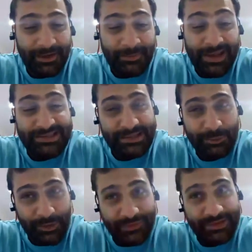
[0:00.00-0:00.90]
makes it
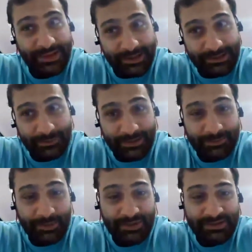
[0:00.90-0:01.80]
worth it a little bit,
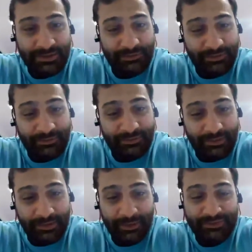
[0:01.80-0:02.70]
because
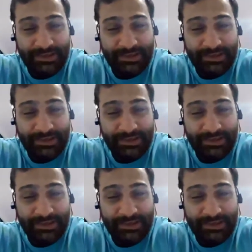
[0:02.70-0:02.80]
if